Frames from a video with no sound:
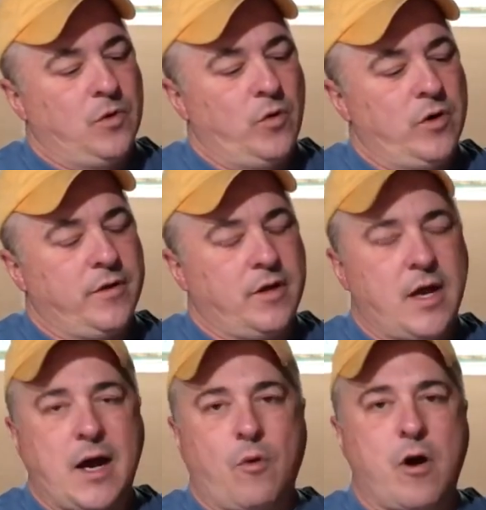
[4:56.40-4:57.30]
where the
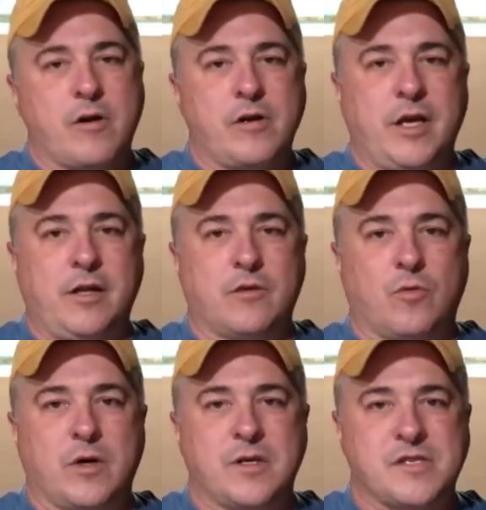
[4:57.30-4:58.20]
hot water heater
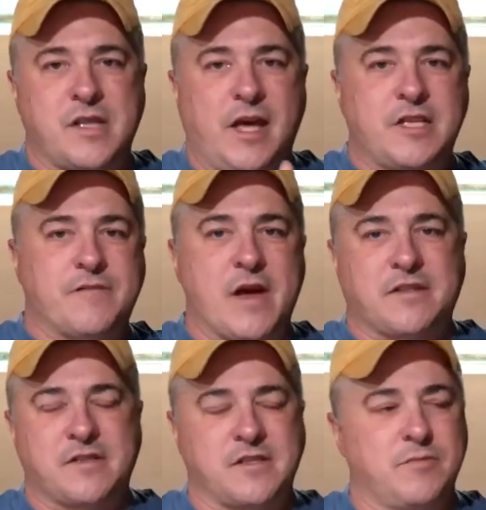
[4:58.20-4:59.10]
was and the
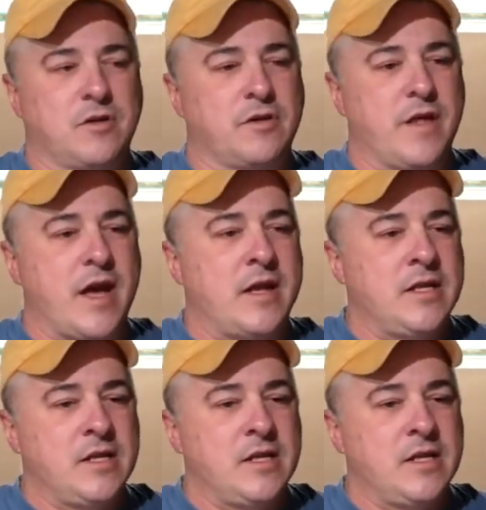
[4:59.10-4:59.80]
HVAC system and all that.